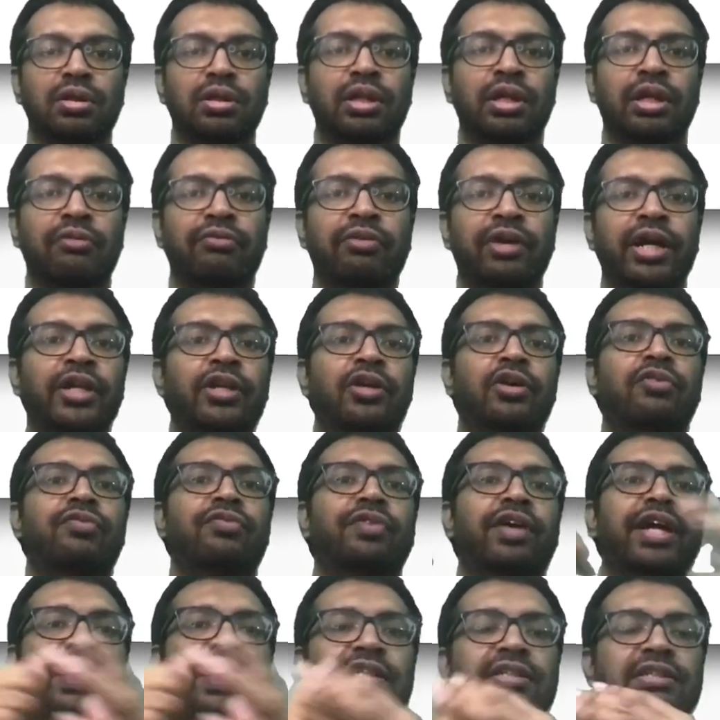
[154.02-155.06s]
the value of
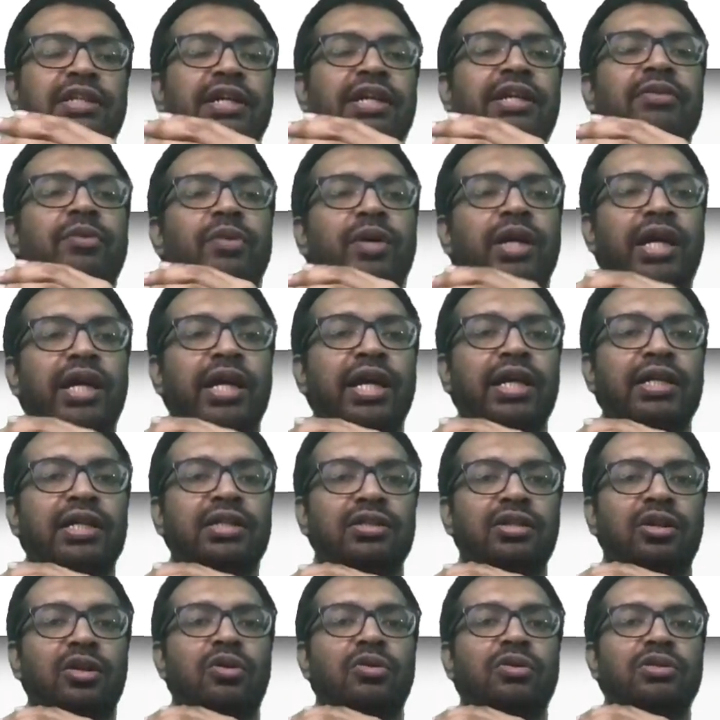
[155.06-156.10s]
x and y has
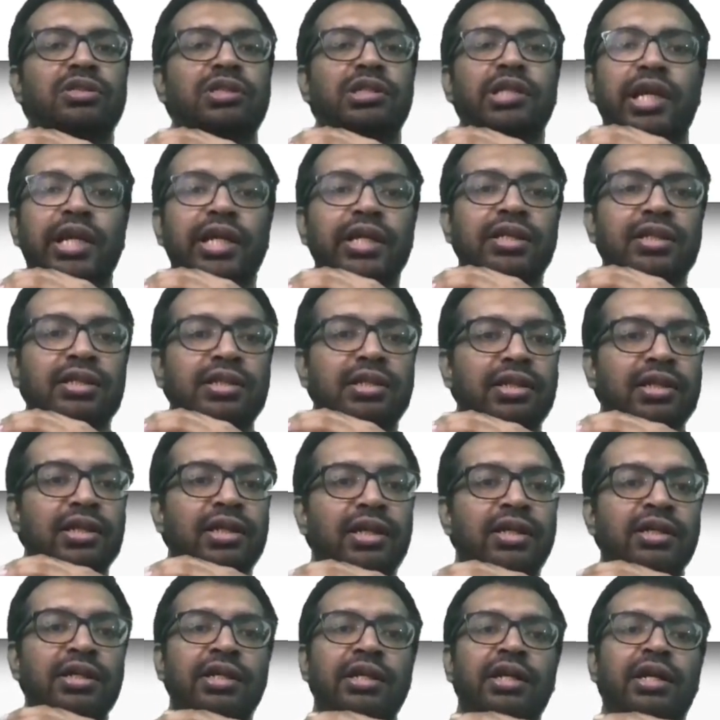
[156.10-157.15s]
not changed
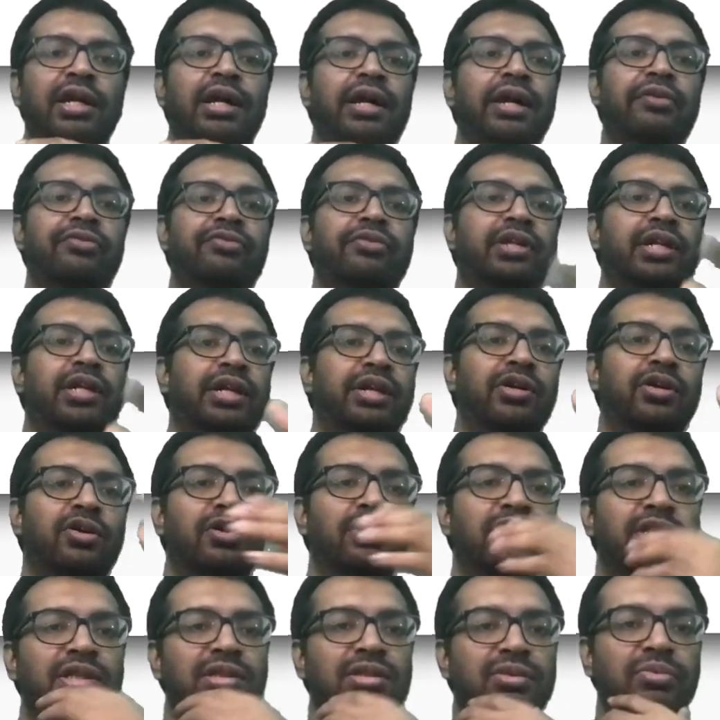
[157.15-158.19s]
after I
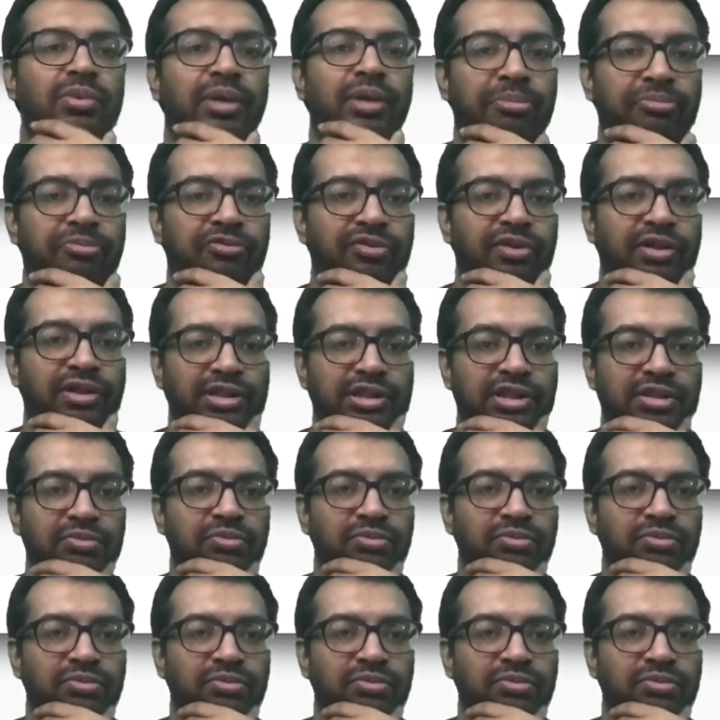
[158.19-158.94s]
called the swap function.